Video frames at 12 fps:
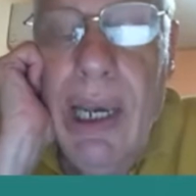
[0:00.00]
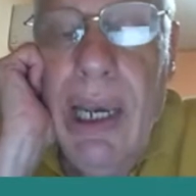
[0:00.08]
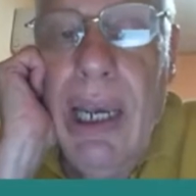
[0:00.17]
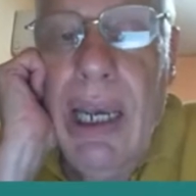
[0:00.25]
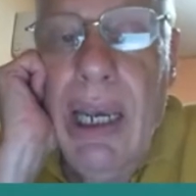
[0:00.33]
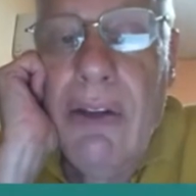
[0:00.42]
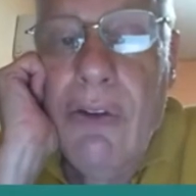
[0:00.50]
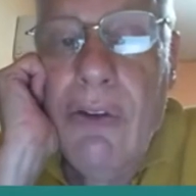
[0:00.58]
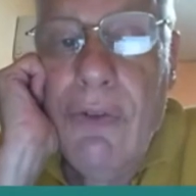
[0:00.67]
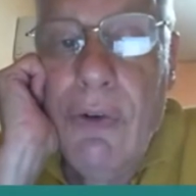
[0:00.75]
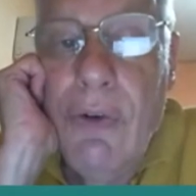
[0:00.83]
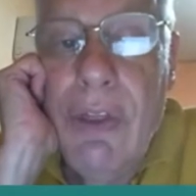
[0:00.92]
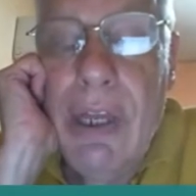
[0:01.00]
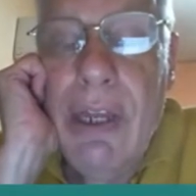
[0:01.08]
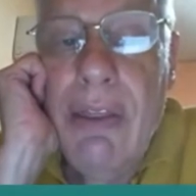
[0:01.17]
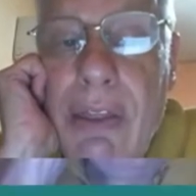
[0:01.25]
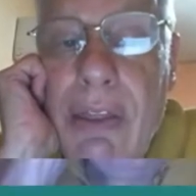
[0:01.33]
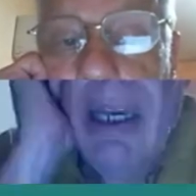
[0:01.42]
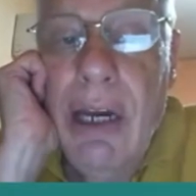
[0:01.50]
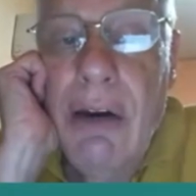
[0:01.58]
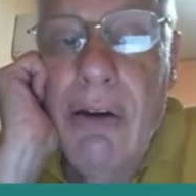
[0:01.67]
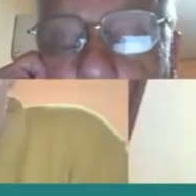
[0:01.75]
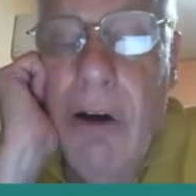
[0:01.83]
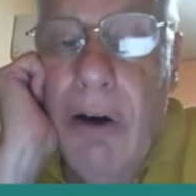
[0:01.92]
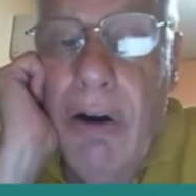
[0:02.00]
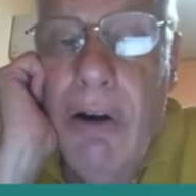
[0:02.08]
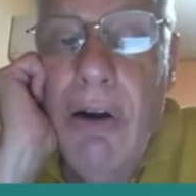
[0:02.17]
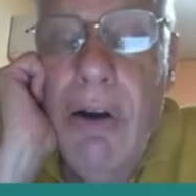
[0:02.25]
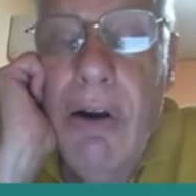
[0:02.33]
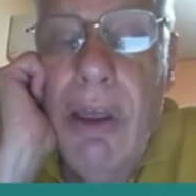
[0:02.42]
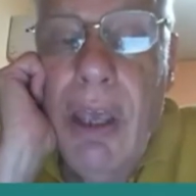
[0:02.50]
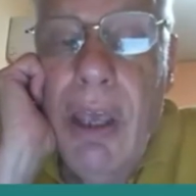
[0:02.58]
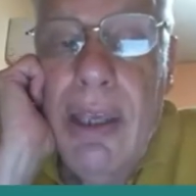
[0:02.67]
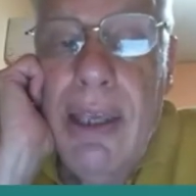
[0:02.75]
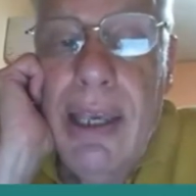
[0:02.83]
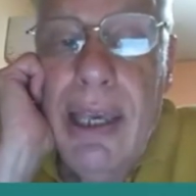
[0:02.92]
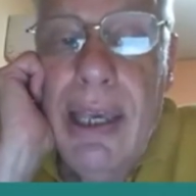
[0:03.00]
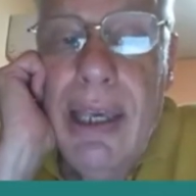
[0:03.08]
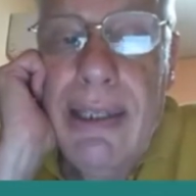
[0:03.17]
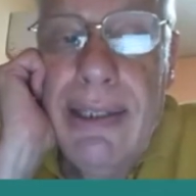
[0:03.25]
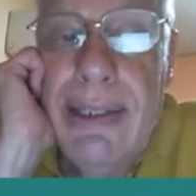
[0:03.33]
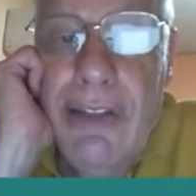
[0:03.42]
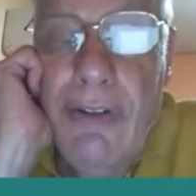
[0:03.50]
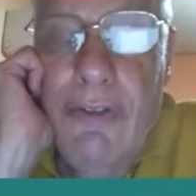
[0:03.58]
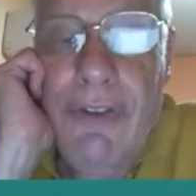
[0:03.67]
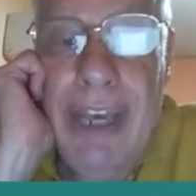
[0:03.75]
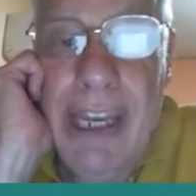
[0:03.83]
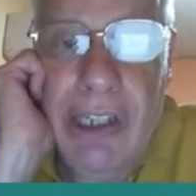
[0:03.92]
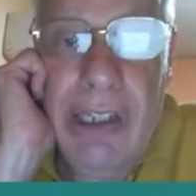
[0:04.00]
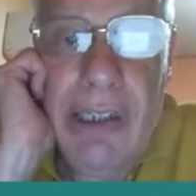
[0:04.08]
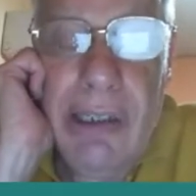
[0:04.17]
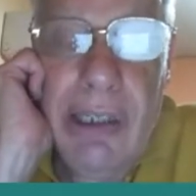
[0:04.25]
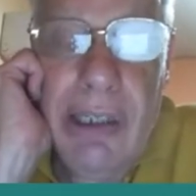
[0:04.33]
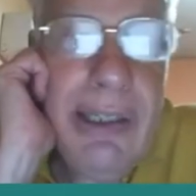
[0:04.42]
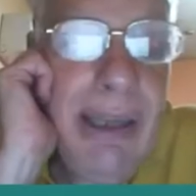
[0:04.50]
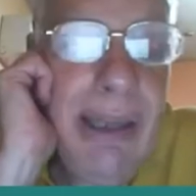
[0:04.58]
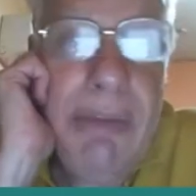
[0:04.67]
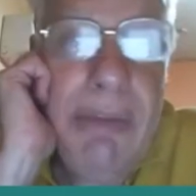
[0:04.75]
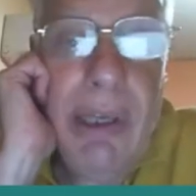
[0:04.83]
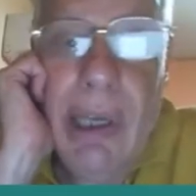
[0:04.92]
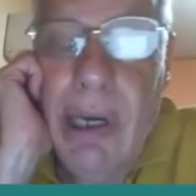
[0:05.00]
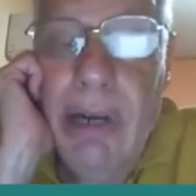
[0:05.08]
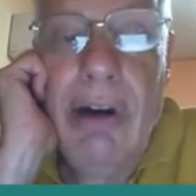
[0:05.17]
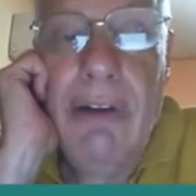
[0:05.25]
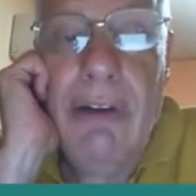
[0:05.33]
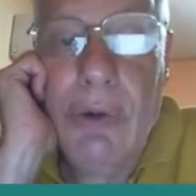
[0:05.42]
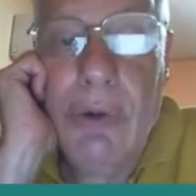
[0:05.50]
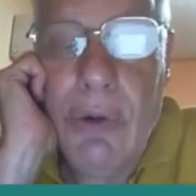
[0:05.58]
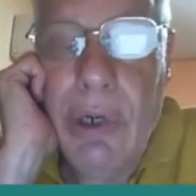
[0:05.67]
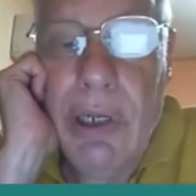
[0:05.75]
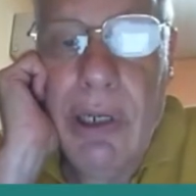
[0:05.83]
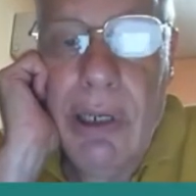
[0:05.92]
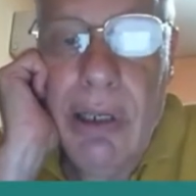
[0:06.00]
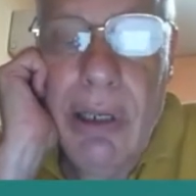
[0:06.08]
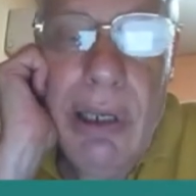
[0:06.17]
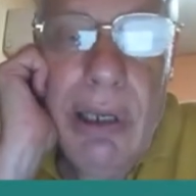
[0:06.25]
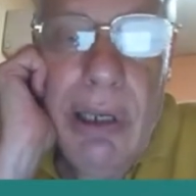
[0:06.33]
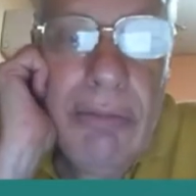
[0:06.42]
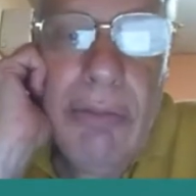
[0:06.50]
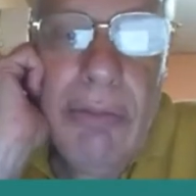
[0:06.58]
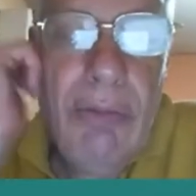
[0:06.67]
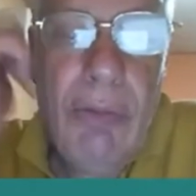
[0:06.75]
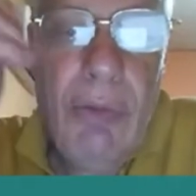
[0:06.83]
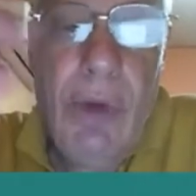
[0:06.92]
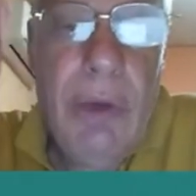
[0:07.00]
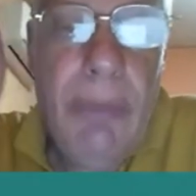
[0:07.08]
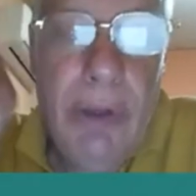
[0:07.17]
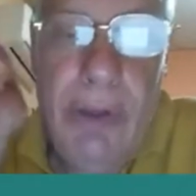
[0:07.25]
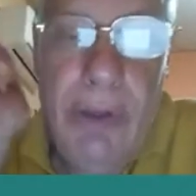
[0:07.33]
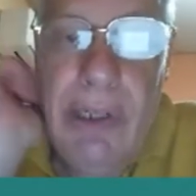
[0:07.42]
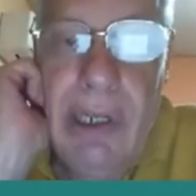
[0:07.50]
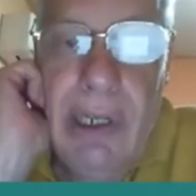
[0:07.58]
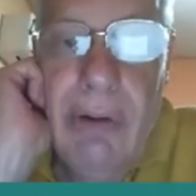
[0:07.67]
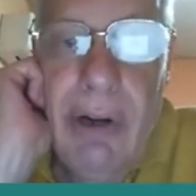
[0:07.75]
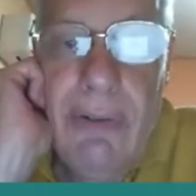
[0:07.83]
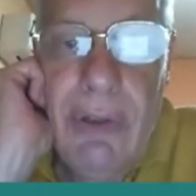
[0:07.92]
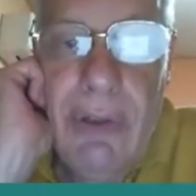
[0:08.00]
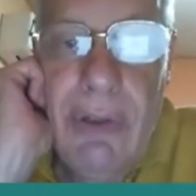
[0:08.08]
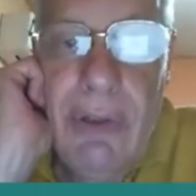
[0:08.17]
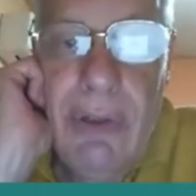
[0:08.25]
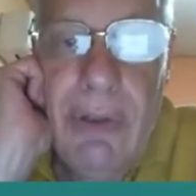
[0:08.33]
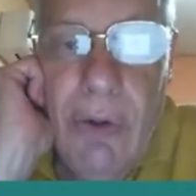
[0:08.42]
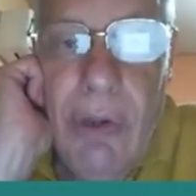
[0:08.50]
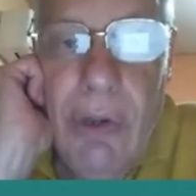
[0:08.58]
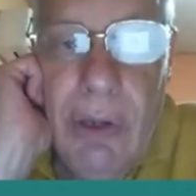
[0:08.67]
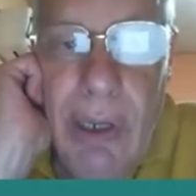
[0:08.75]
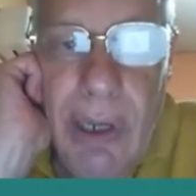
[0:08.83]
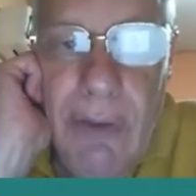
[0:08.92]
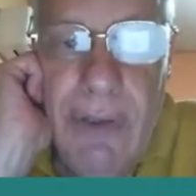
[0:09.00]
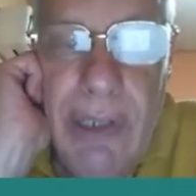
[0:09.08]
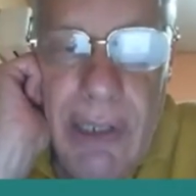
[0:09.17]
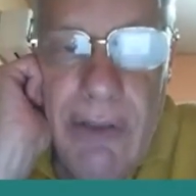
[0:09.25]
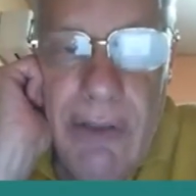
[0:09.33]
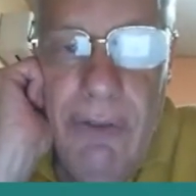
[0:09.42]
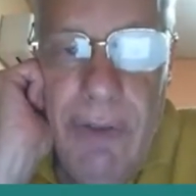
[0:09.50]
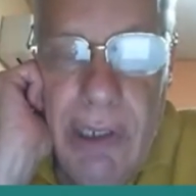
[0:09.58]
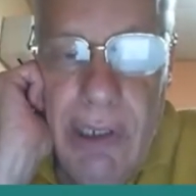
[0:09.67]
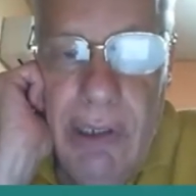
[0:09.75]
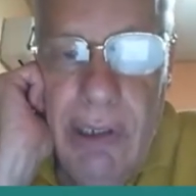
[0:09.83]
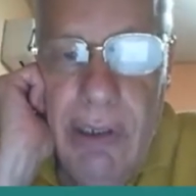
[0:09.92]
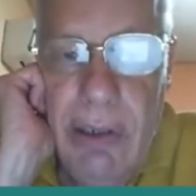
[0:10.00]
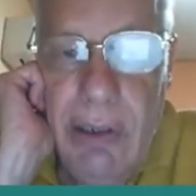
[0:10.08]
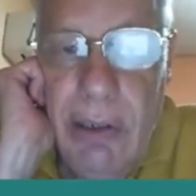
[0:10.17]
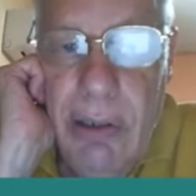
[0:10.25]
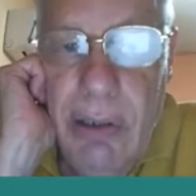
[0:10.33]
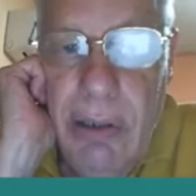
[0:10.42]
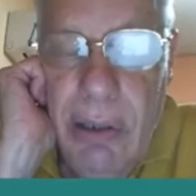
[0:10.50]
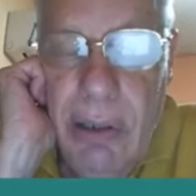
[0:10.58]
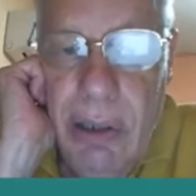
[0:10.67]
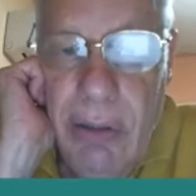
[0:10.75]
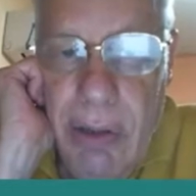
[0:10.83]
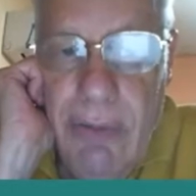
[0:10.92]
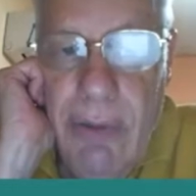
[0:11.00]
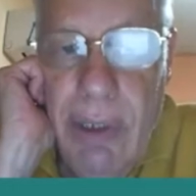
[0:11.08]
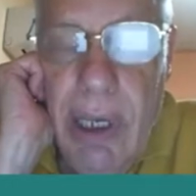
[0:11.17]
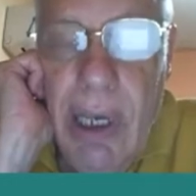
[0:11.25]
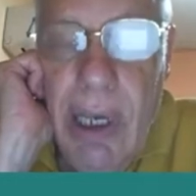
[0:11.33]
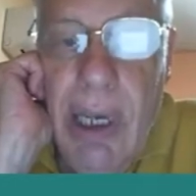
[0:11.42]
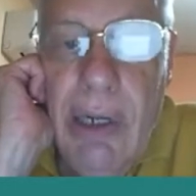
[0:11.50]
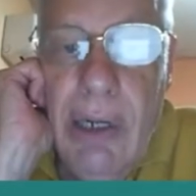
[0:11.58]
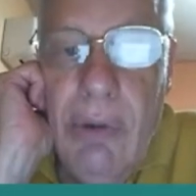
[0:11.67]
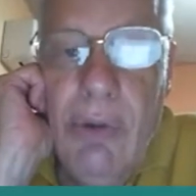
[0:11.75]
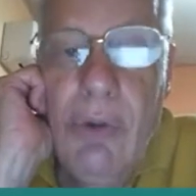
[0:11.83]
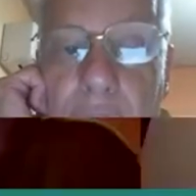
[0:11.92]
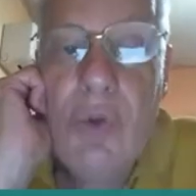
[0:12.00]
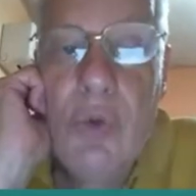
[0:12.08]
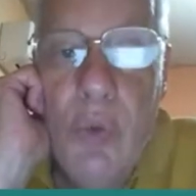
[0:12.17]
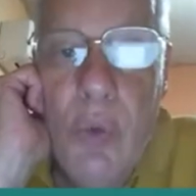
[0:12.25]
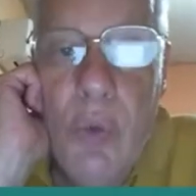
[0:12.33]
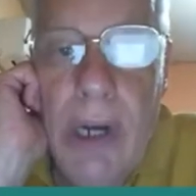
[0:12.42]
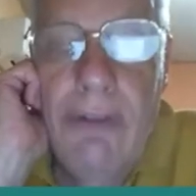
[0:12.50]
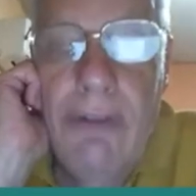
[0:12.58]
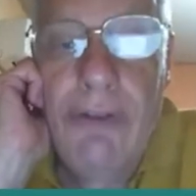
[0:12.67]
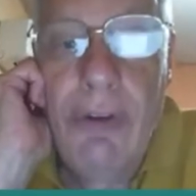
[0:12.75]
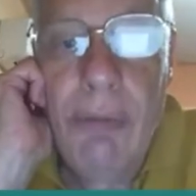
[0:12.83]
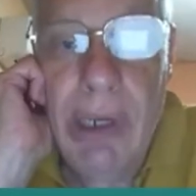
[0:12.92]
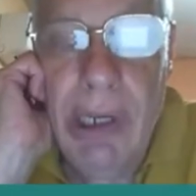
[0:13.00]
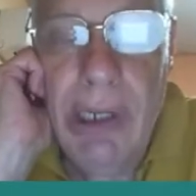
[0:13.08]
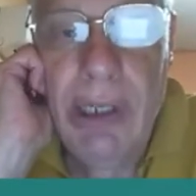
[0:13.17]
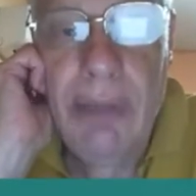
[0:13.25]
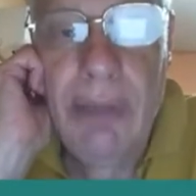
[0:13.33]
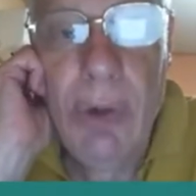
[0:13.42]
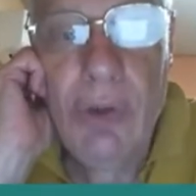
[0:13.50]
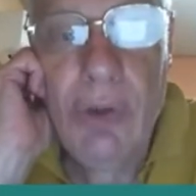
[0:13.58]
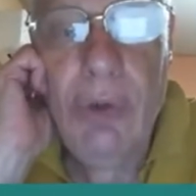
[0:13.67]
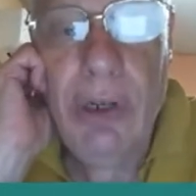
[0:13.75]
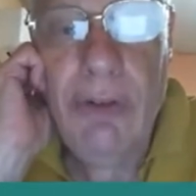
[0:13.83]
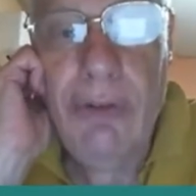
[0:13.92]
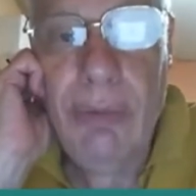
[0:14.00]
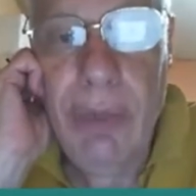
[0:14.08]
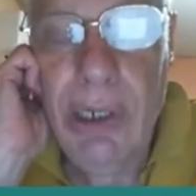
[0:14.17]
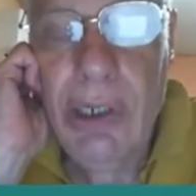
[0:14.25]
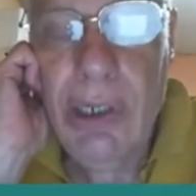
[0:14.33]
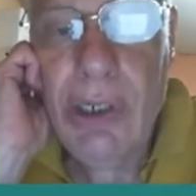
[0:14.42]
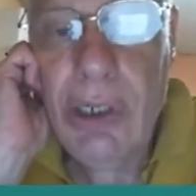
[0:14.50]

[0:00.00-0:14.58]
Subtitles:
and so forth, and they are all sets of edges in something, in a graph usually. We'll mostly see graphs. So you'll have sets of edges in graphs. And you want to choose one from each, at most one from each,